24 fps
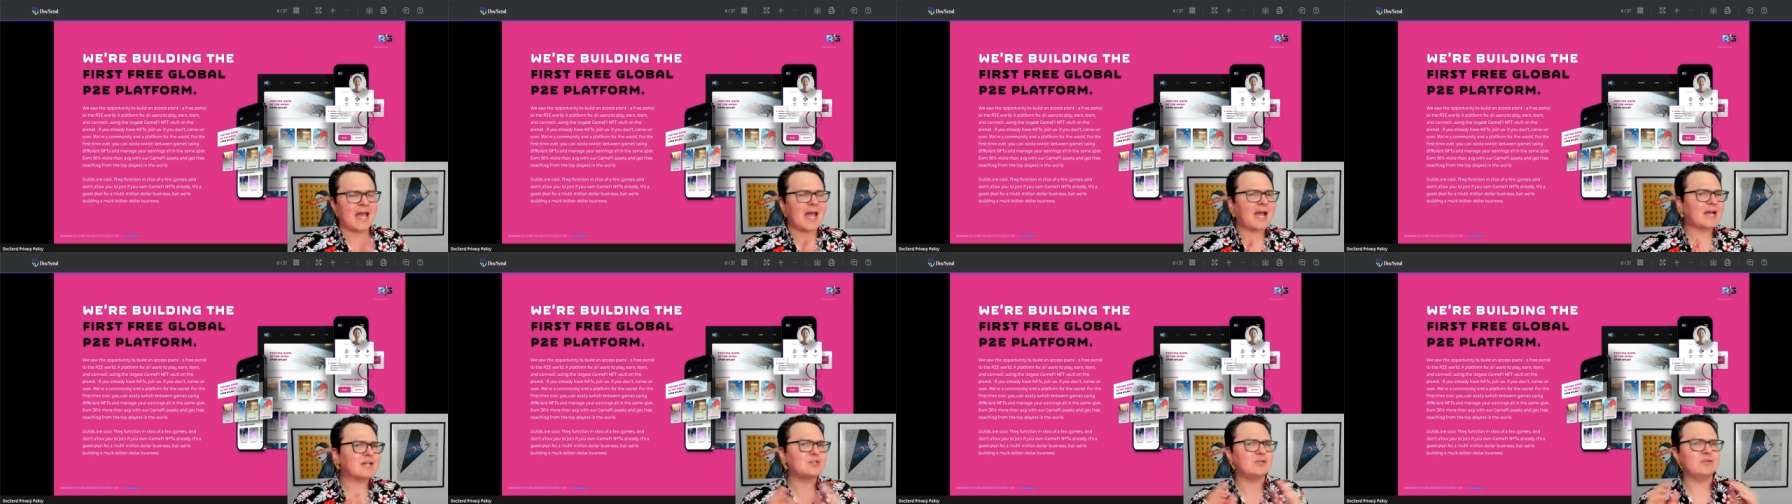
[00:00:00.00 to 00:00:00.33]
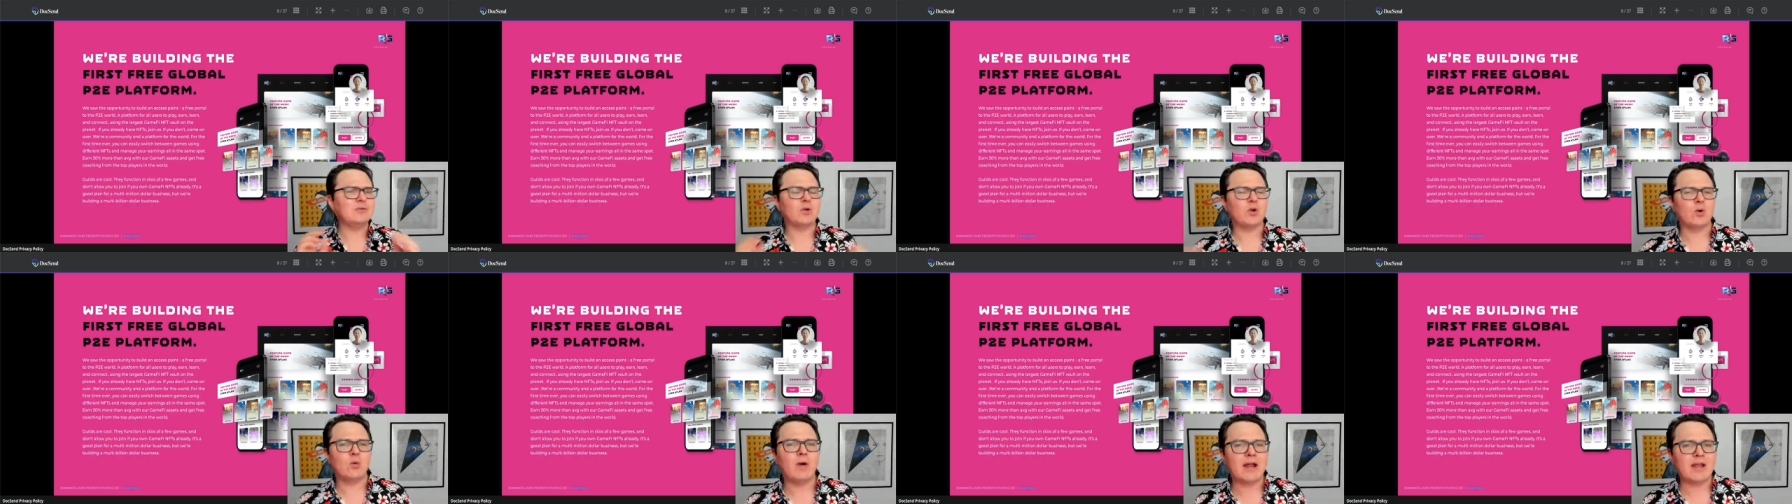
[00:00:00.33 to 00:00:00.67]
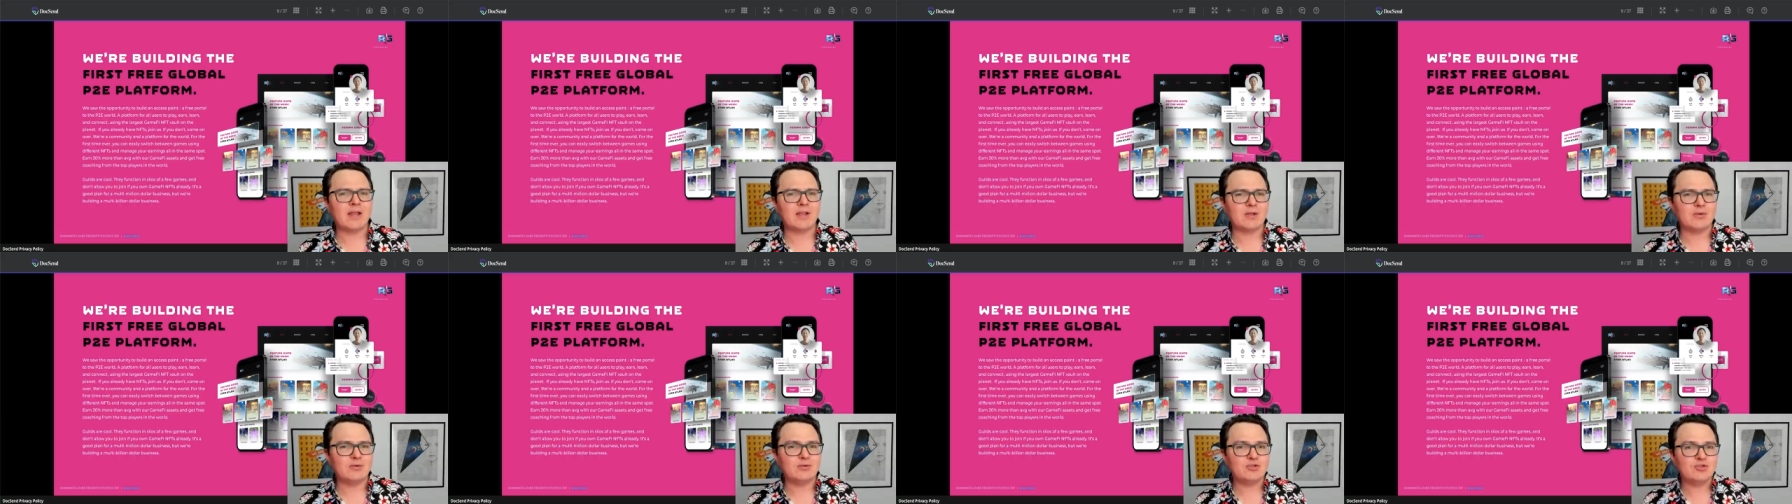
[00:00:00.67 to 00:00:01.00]
actually require
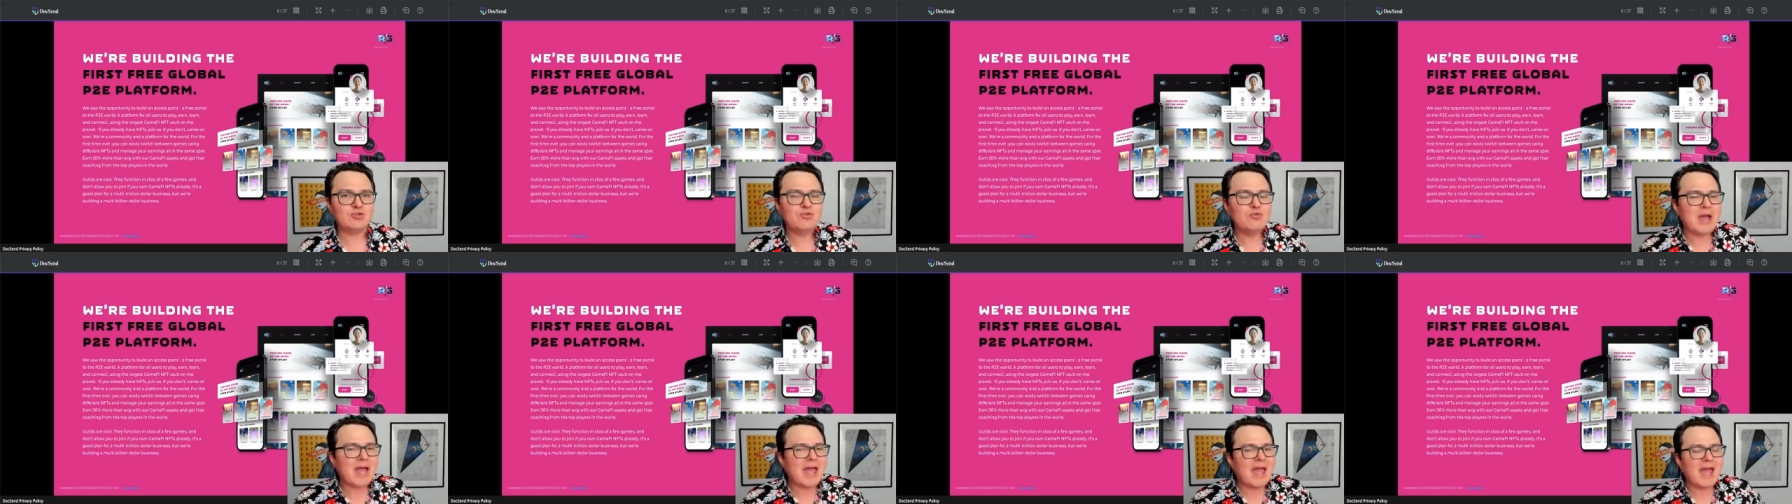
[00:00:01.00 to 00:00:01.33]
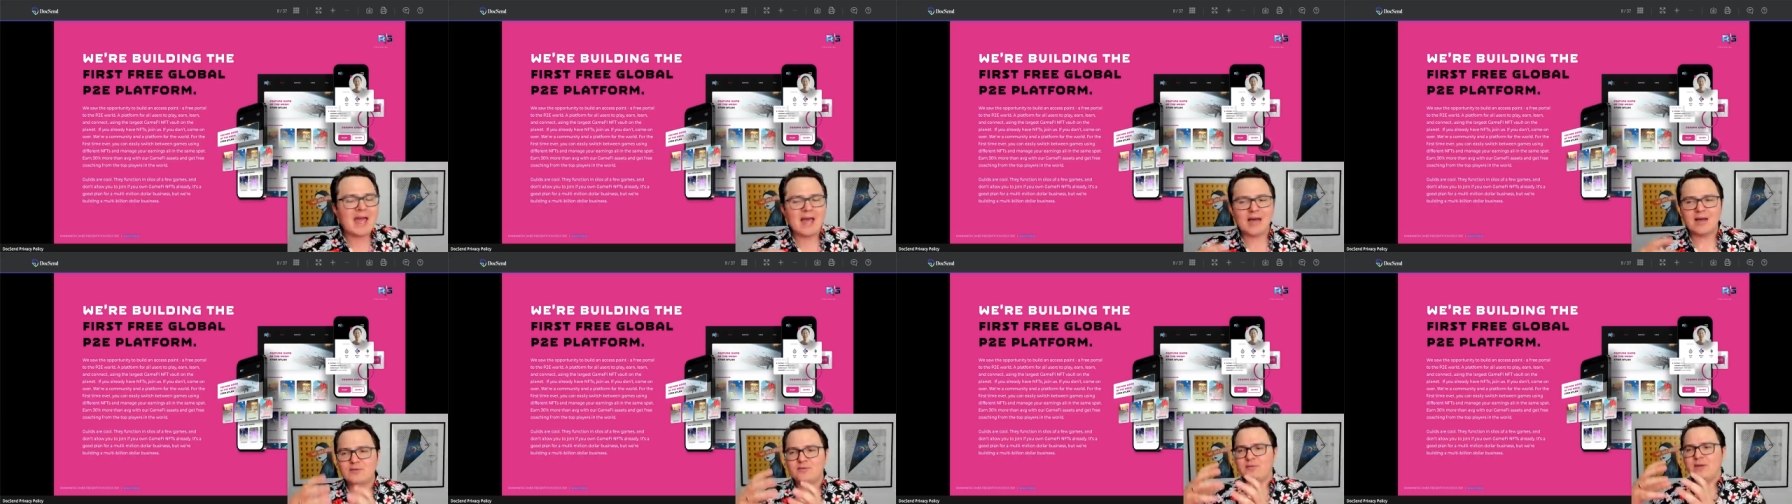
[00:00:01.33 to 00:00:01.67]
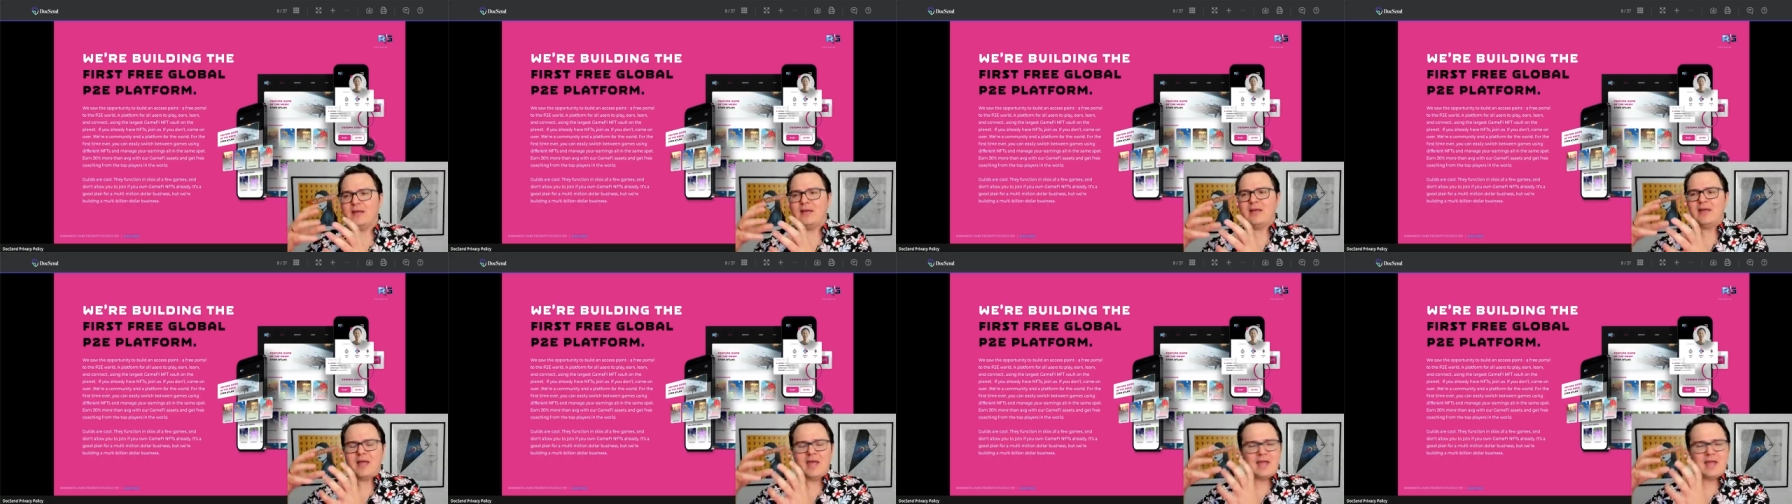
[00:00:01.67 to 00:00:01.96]
you to have